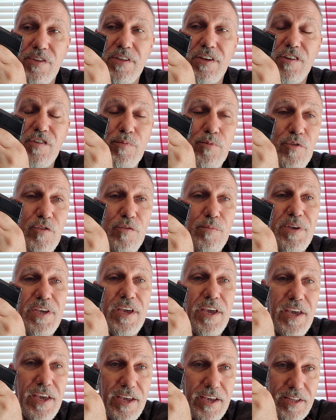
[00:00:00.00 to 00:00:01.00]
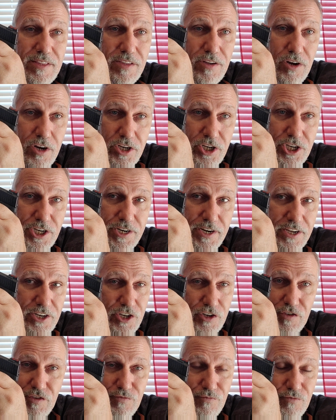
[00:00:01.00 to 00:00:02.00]
They're supposed to be hand touched, not
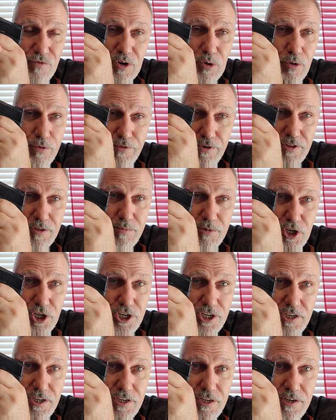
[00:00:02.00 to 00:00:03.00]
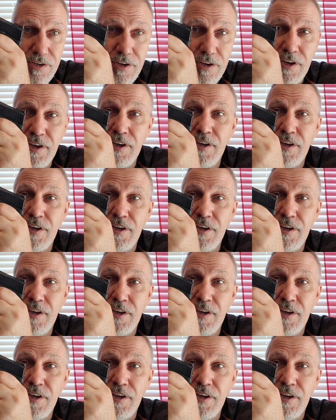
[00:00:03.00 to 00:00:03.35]
just run off on the machine